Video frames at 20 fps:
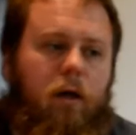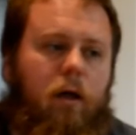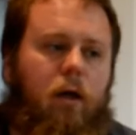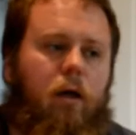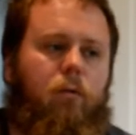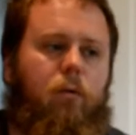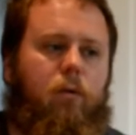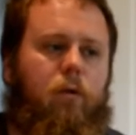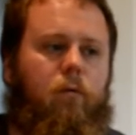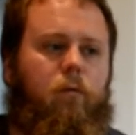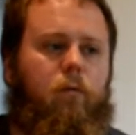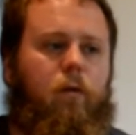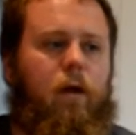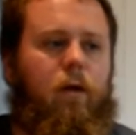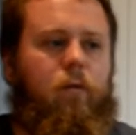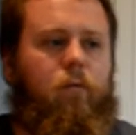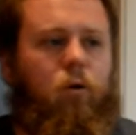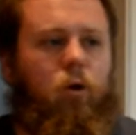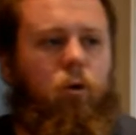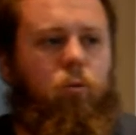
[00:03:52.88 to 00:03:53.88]
with the
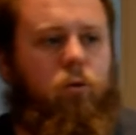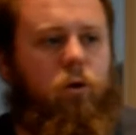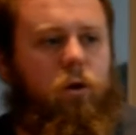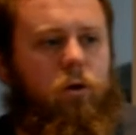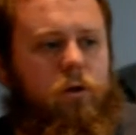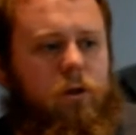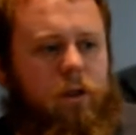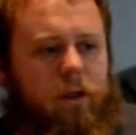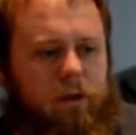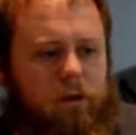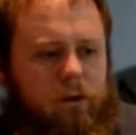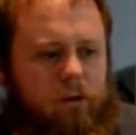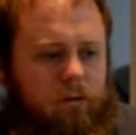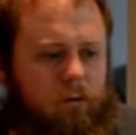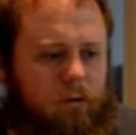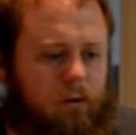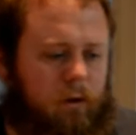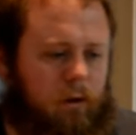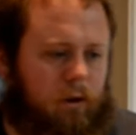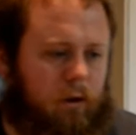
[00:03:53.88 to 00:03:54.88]
flavouring process.
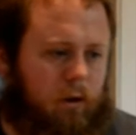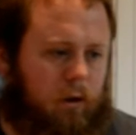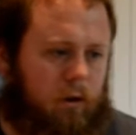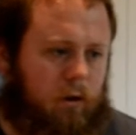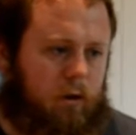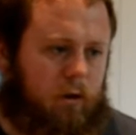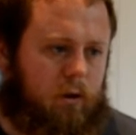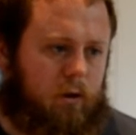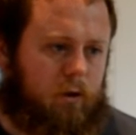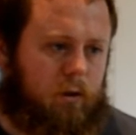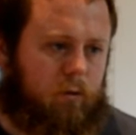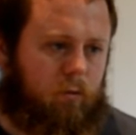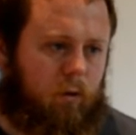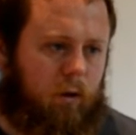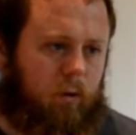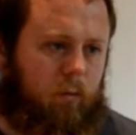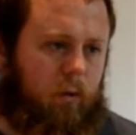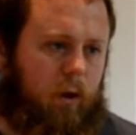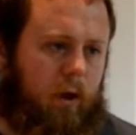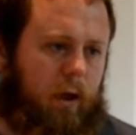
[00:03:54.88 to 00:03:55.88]
So what
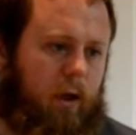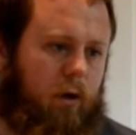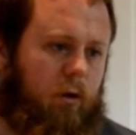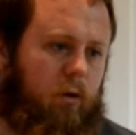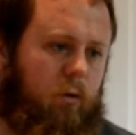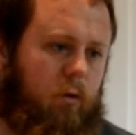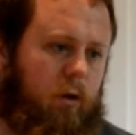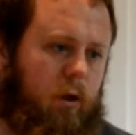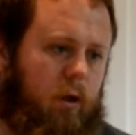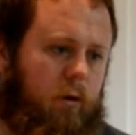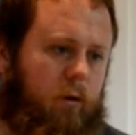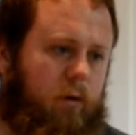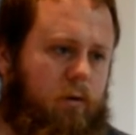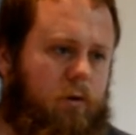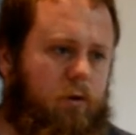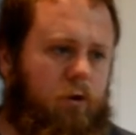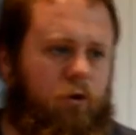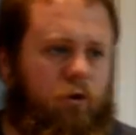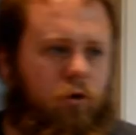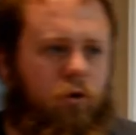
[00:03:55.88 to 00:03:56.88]
I'm now going
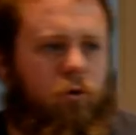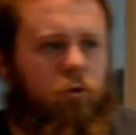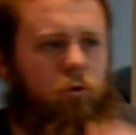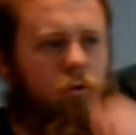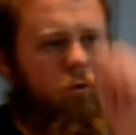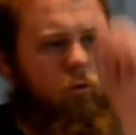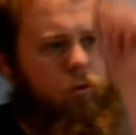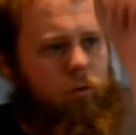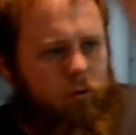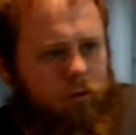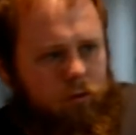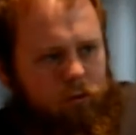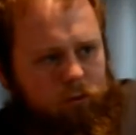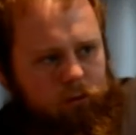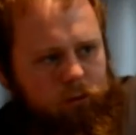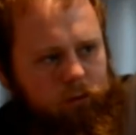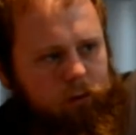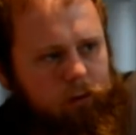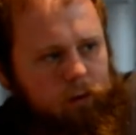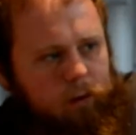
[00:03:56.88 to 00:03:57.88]
to do
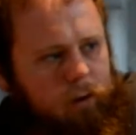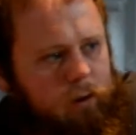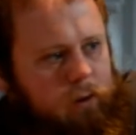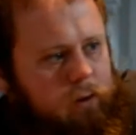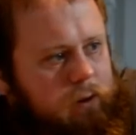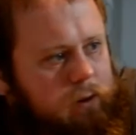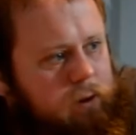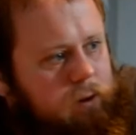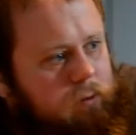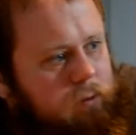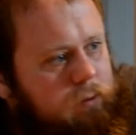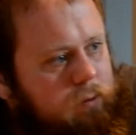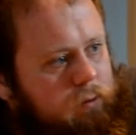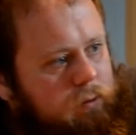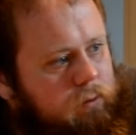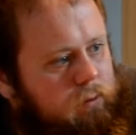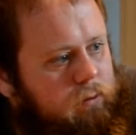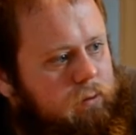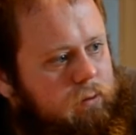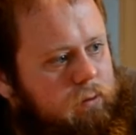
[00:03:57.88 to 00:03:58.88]
is
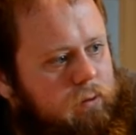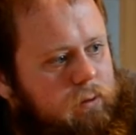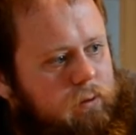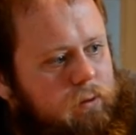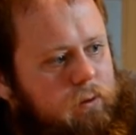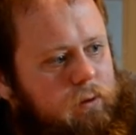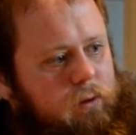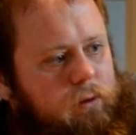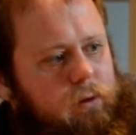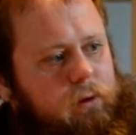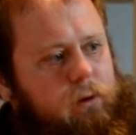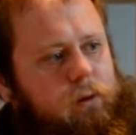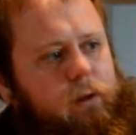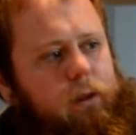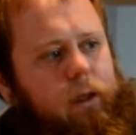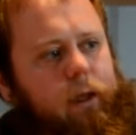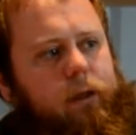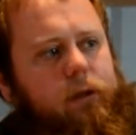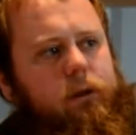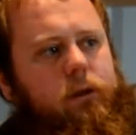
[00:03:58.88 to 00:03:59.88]

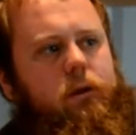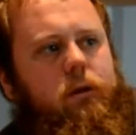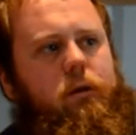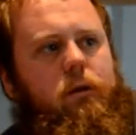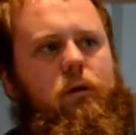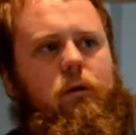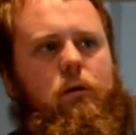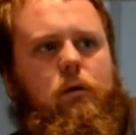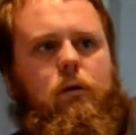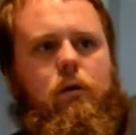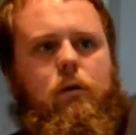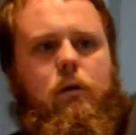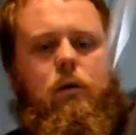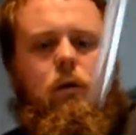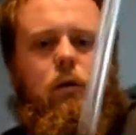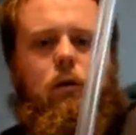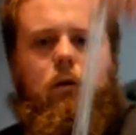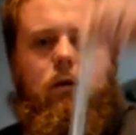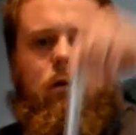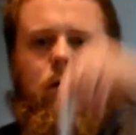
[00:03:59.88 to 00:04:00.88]
test
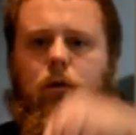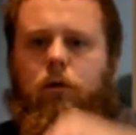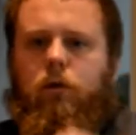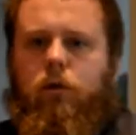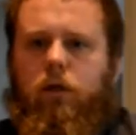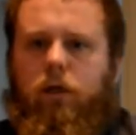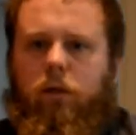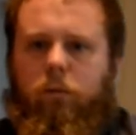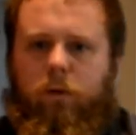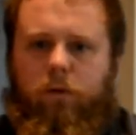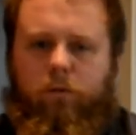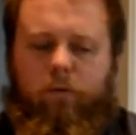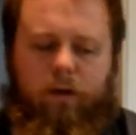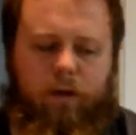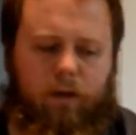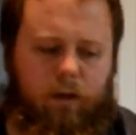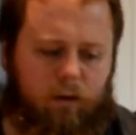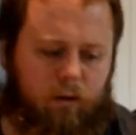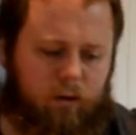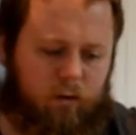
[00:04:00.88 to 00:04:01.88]
the
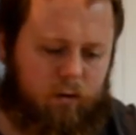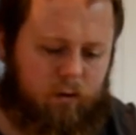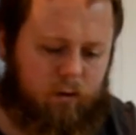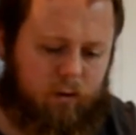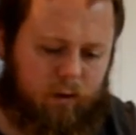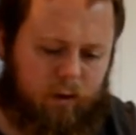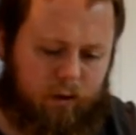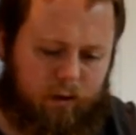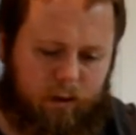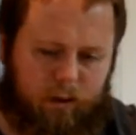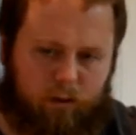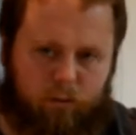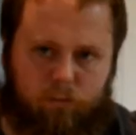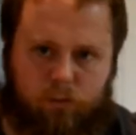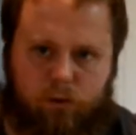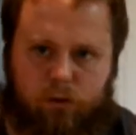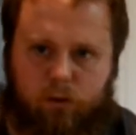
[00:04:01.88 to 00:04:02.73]
ABV. So